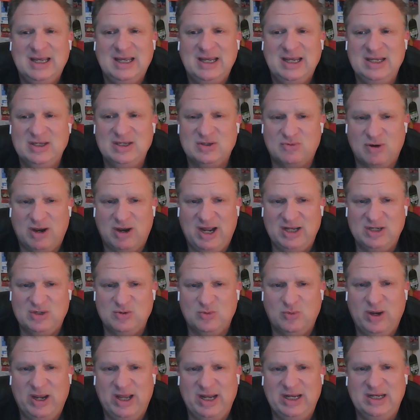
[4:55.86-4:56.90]
he's
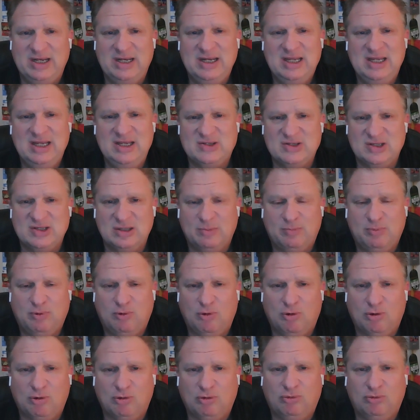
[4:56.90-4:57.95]
graduated, he's in the
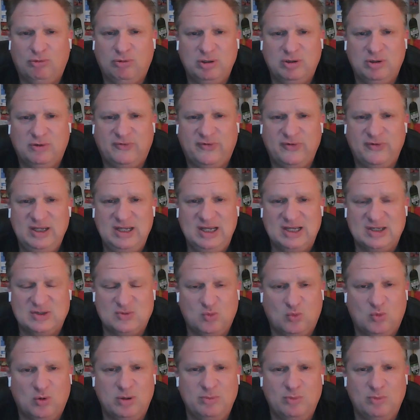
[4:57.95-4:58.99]
portal, He'll, he has
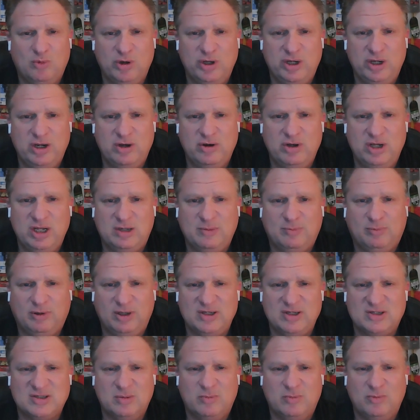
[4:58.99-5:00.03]
one more year, he could
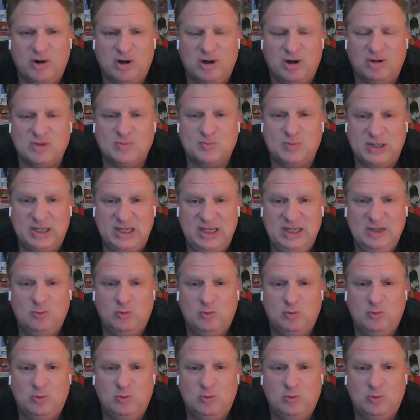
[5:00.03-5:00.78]
play somewhere else, but he